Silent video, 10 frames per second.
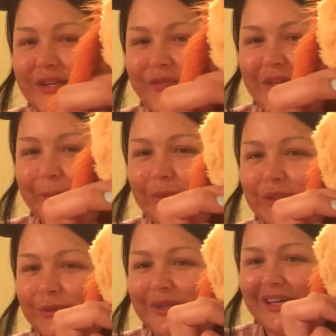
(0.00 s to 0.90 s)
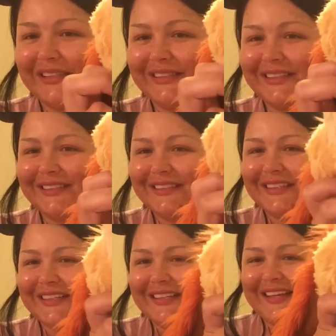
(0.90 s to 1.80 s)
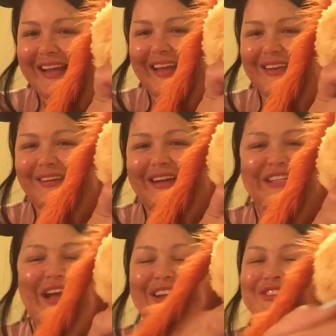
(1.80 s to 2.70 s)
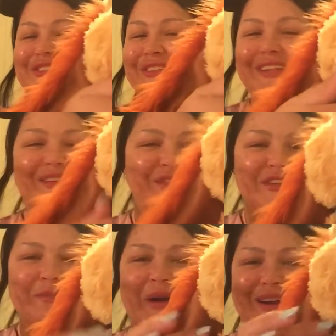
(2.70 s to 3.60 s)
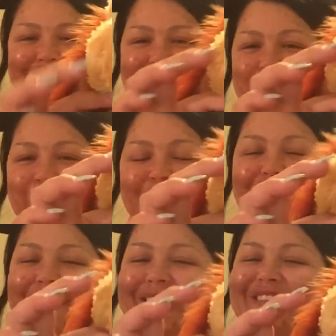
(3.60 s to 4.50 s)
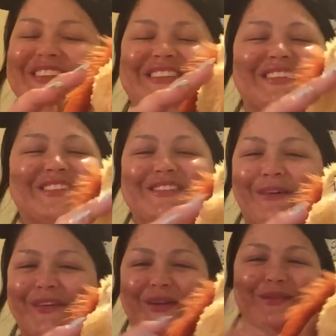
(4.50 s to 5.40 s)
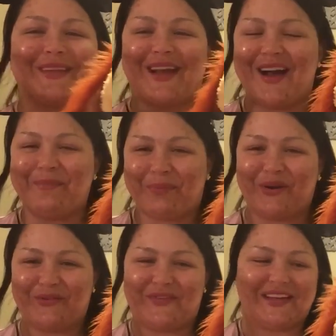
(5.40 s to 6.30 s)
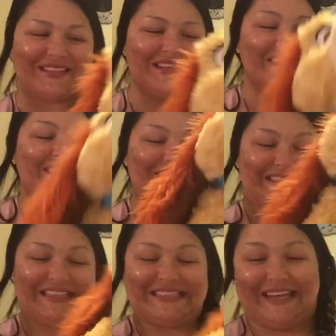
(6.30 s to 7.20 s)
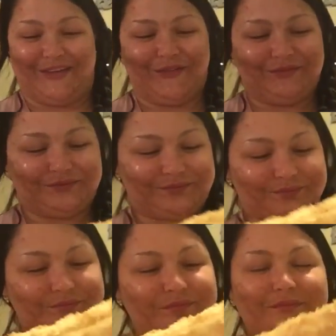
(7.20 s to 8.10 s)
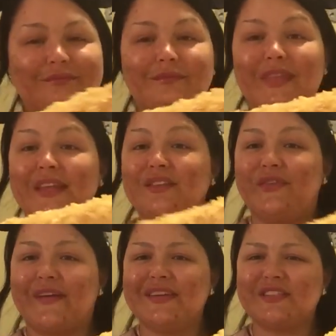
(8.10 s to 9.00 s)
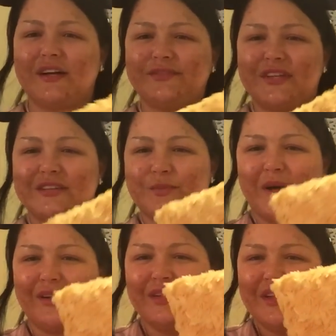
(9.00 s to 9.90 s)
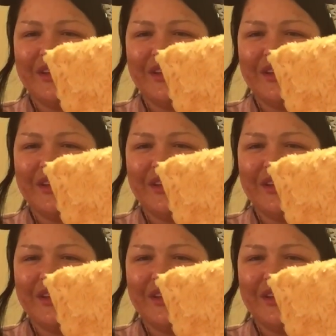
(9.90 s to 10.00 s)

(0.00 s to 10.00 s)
Tiffany blue color. And I just love this part. This part just is so cute. It's like a perfect detail. And it's very soft as well.